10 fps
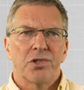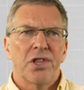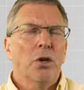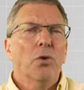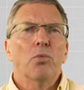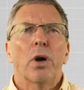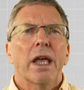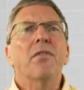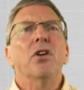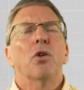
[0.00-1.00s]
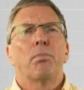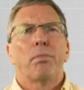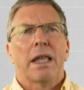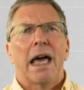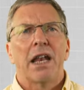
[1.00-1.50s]
They're good whatever your
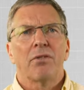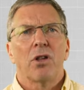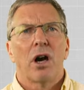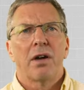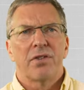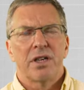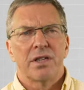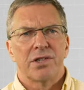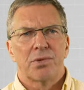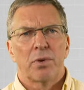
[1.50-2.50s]
plan of life is,